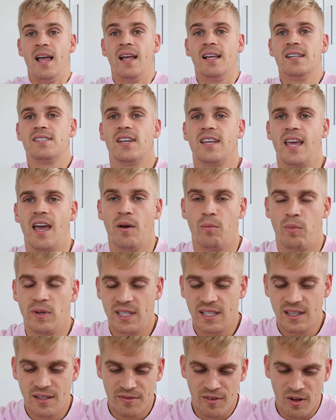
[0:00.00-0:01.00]
So yeah, we
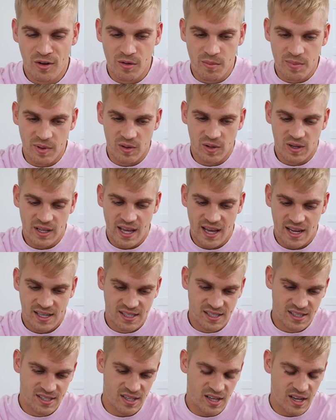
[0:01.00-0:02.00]
did the vulnerability
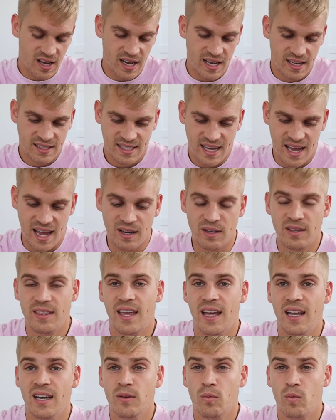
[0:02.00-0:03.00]
exercise, and
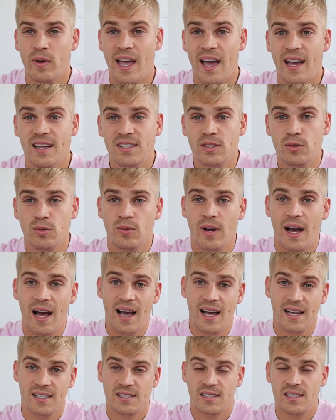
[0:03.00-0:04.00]
then we had to
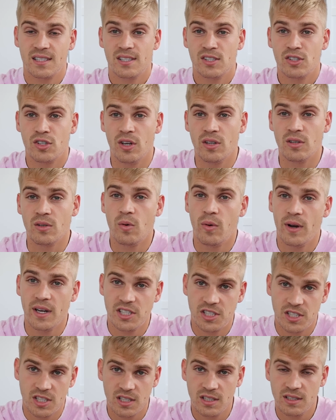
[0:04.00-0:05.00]
ask certain
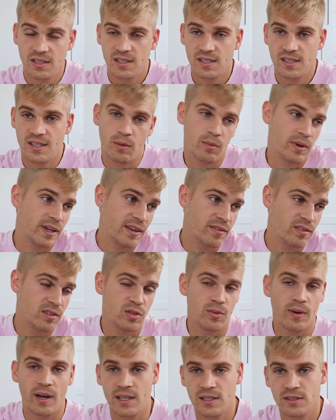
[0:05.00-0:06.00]
questions that were given
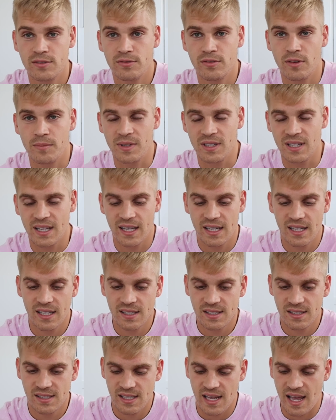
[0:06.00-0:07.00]
to us from the
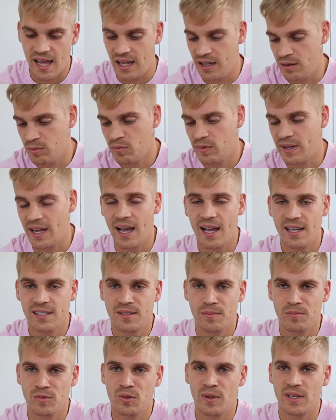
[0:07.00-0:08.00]
leaders, and we asked
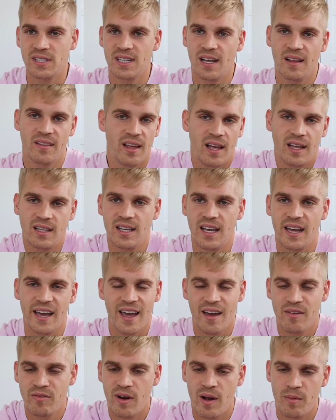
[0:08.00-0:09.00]
them to each other, and yeah,
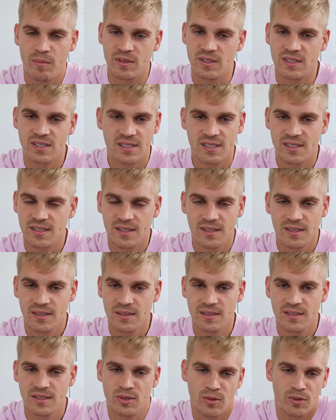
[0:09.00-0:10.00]
everyone was
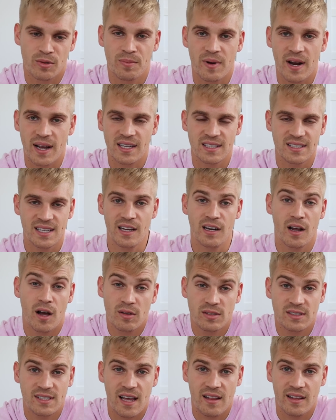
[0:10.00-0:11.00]
sort of breaking down. I
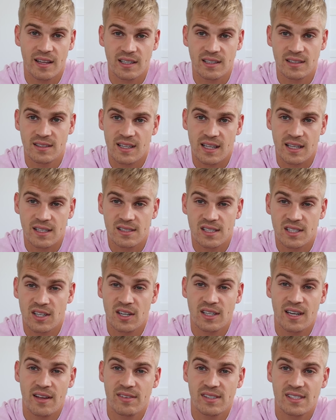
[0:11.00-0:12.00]
was telling things that
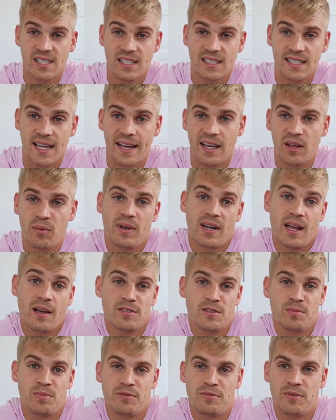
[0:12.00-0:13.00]
I'd never said to anyone
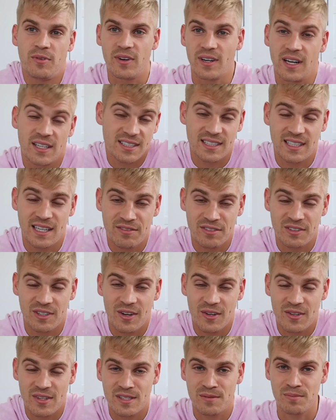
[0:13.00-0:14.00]
else before, and I didn't even
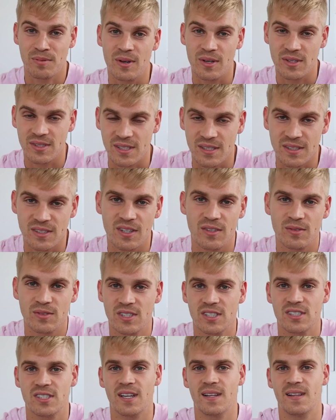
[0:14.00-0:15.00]
know this person. So it
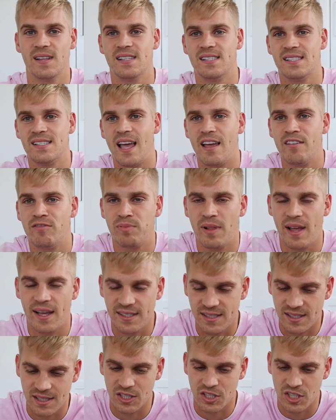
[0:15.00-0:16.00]
was just like this safe
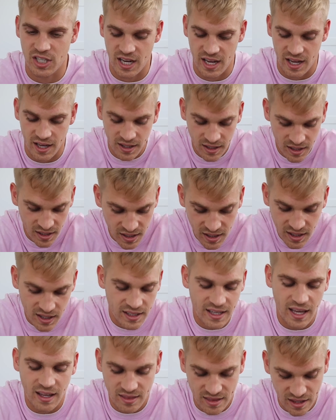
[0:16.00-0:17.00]
place to share,
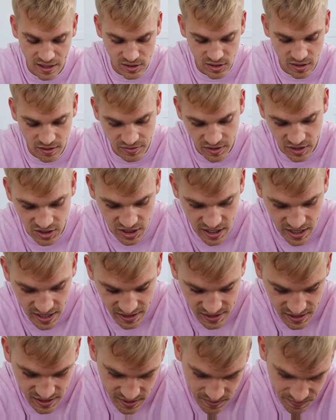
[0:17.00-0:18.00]
get things off your
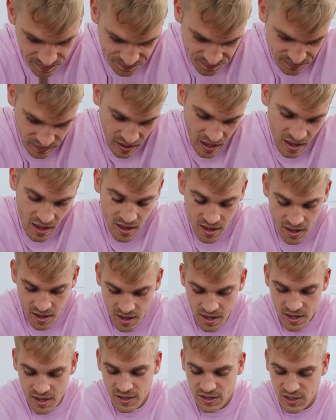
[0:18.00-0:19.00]
chest.
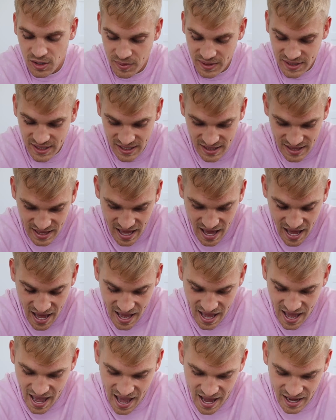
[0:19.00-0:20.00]
So we did
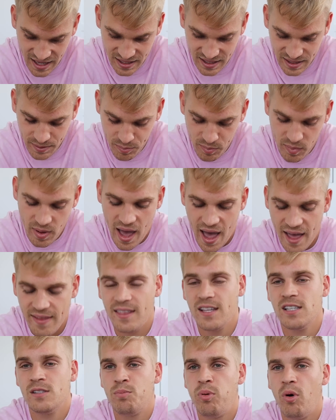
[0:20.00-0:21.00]
that, and at
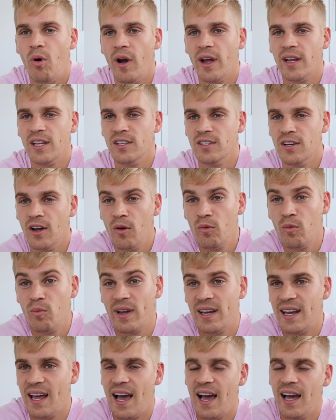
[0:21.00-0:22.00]
this point, you know,
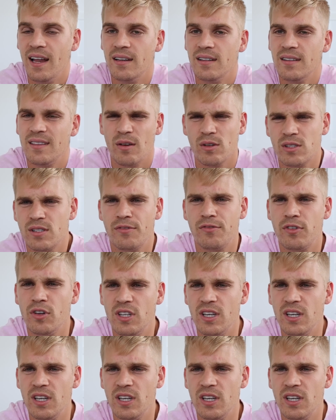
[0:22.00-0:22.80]
there was a few